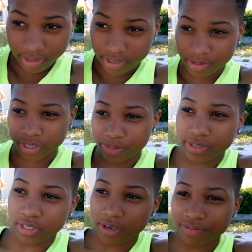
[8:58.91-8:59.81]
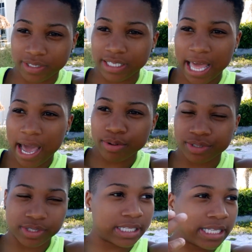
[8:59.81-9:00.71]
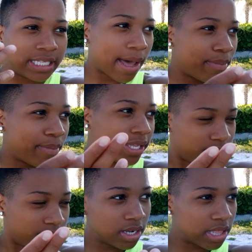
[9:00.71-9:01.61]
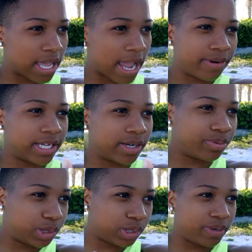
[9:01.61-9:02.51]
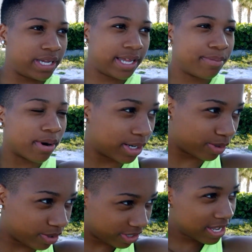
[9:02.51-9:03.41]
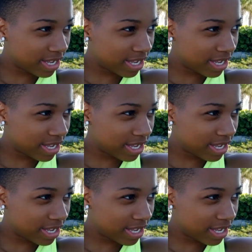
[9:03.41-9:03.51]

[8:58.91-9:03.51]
he was just pissed off. So then that made everything between me and him awkward.